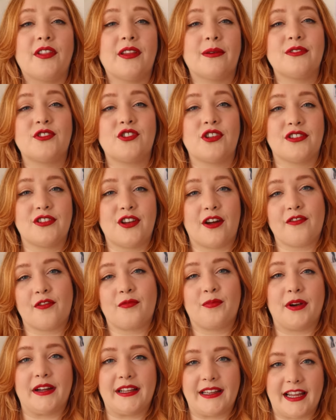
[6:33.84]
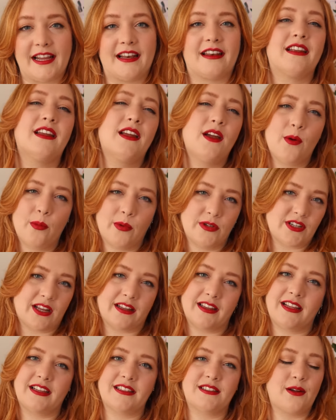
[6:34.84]
one that was just off of Brick Lane, which I
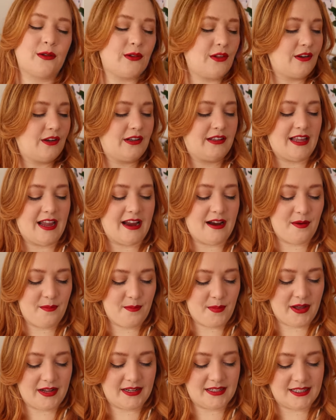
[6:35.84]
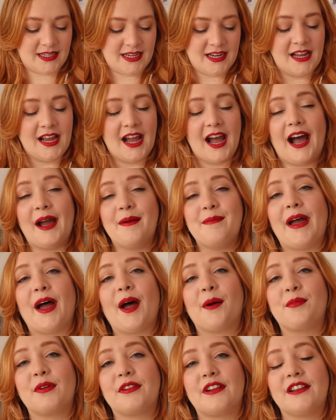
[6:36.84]
think is no longer there. But I met
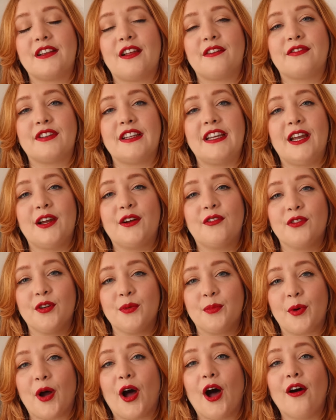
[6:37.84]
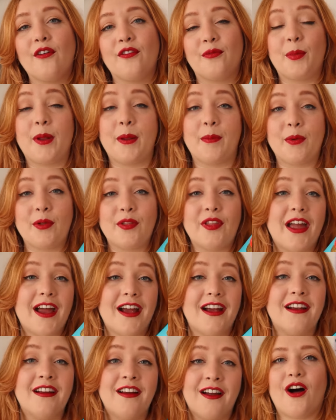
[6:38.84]
up with a lovely group of people
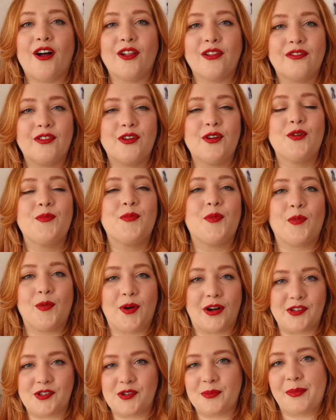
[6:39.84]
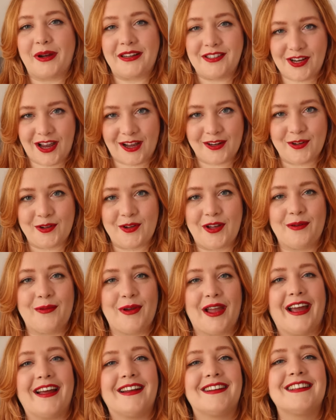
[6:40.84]
there, all of whom watch my channel, and
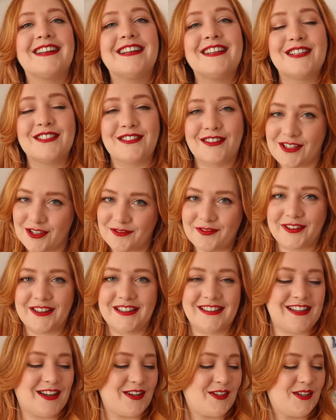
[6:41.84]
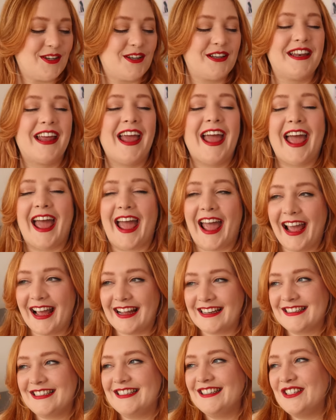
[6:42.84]
we had such a fun discussion.
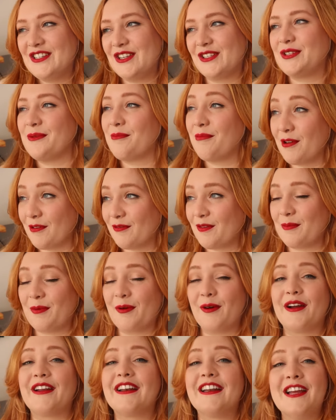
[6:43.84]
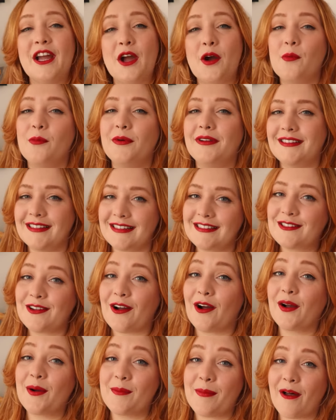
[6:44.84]
And just to prove the point, we did
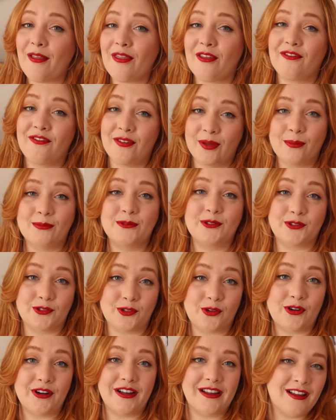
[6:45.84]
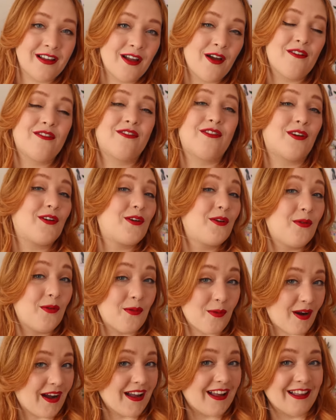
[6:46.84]
talk about the film Troy for
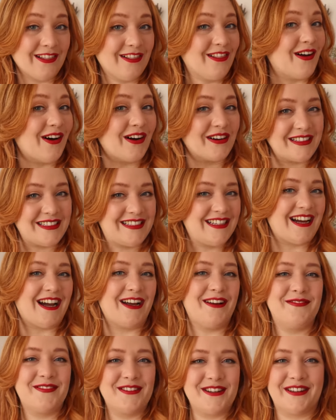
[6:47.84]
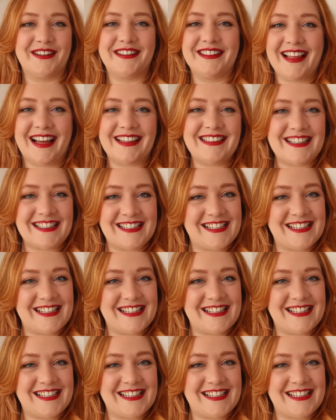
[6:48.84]
quite a long time during that